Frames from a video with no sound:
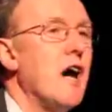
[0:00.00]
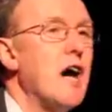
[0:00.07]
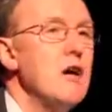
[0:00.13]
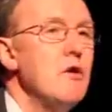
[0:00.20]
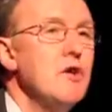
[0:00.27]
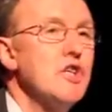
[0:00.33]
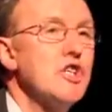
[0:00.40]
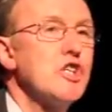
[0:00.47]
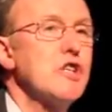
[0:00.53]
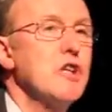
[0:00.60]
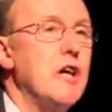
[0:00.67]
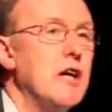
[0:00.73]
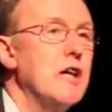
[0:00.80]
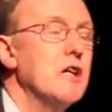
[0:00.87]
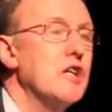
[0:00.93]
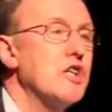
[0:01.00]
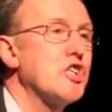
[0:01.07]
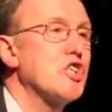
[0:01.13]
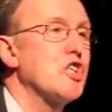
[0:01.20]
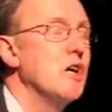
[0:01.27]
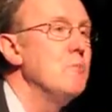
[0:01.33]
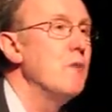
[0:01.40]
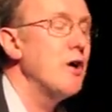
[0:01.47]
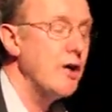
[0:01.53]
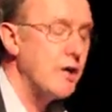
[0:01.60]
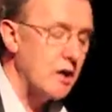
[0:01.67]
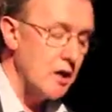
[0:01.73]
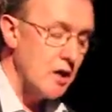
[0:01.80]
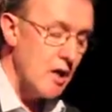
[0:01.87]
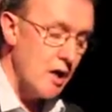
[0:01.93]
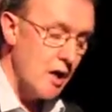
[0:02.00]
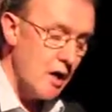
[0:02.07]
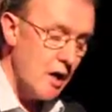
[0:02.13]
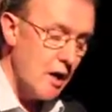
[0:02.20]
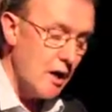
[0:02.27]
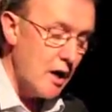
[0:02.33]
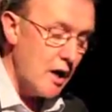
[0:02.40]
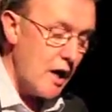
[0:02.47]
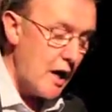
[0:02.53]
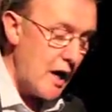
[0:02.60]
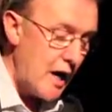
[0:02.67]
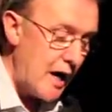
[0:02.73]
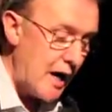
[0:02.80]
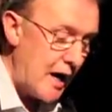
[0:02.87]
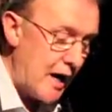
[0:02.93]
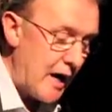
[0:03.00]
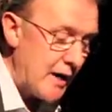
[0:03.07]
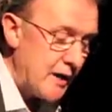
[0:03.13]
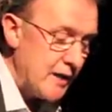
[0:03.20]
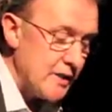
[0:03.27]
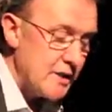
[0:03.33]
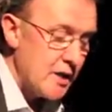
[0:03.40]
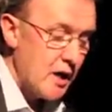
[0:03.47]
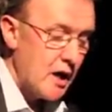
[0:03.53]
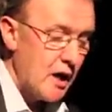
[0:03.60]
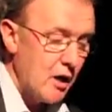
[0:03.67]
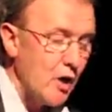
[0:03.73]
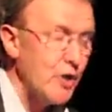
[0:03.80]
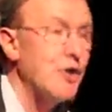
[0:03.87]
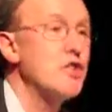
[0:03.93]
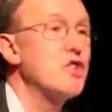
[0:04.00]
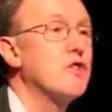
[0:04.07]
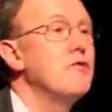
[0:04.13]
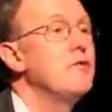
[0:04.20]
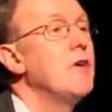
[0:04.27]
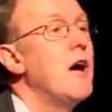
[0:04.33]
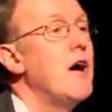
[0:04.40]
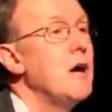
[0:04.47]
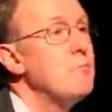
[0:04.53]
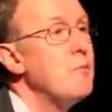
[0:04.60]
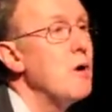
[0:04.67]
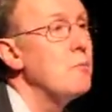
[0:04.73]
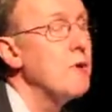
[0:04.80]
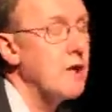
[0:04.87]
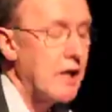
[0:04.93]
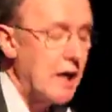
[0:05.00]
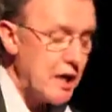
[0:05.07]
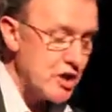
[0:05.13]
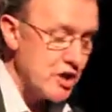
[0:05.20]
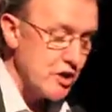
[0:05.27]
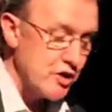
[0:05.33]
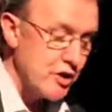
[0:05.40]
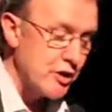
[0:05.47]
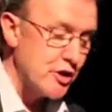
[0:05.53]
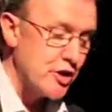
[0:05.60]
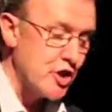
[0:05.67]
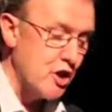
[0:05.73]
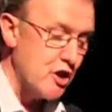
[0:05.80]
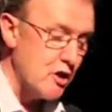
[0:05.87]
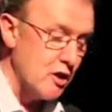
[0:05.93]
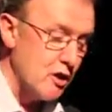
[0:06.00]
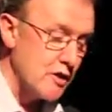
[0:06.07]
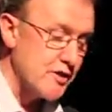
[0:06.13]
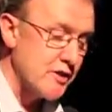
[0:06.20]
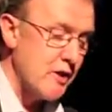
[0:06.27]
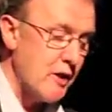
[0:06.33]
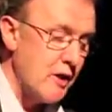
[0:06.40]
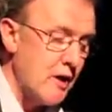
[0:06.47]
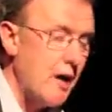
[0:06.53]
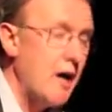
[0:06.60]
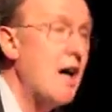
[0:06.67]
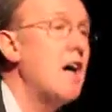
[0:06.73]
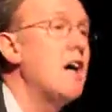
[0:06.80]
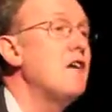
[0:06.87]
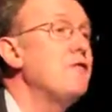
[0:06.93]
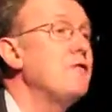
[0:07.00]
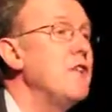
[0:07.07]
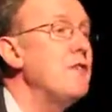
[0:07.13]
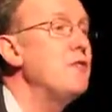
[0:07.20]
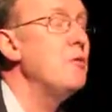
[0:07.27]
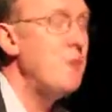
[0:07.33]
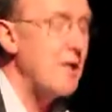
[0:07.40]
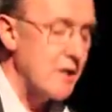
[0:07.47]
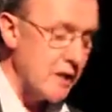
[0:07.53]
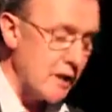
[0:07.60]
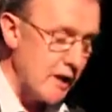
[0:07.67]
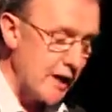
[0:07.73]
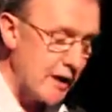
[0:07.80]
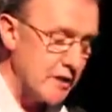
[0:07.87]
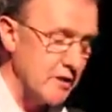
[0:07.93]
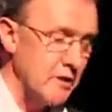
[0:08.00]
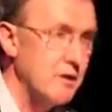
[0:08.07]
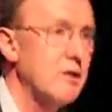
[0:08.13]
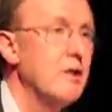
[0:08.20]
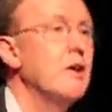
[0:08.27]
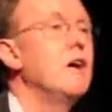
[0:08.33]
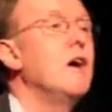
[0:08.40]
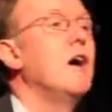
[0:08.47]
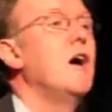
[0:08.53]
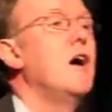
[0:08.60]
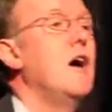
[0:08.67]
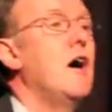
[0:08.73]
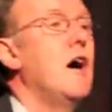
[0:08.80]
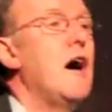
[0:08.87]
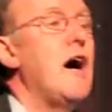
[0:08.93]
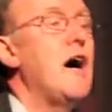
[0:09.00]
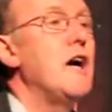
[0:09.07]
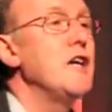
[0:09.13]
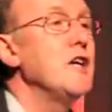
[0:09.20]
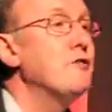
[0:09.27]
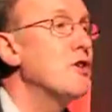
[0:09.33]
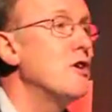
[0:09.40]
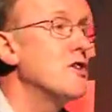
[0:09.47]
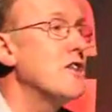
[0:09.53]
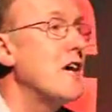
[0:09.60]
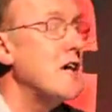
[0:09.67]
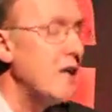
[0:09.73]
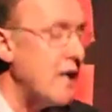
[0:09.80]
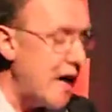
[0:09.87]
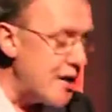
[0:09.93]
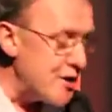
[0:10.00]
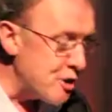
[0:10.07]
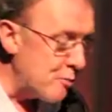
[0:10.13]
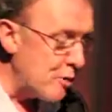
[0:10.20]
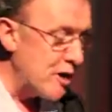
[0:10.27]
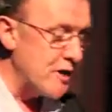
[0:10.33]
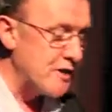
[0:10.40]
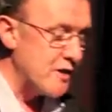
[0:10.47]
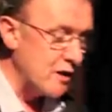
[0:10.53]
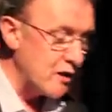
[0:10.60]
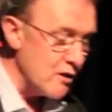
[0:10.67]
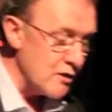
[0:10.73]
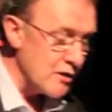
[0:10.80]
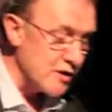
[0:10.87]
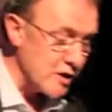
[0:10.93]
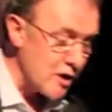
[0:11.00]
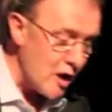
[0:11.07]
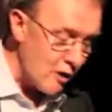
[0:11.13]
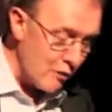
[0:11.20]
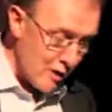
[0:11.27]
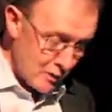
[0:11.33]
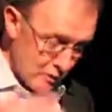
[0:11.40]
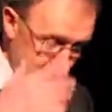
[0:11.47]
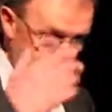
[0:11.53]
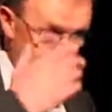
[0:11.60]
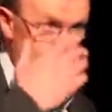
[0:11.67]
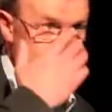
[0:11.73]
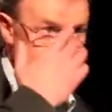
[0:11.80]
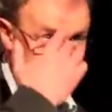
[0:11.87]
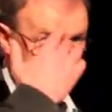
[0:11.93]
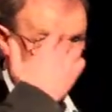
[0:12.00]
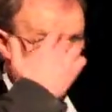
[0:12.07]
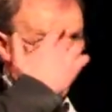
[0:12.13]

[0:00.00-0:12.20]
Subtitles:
in Irish, English, American, and other publications, other journals, have never been collected. And if there's any enterprising young scholar out there,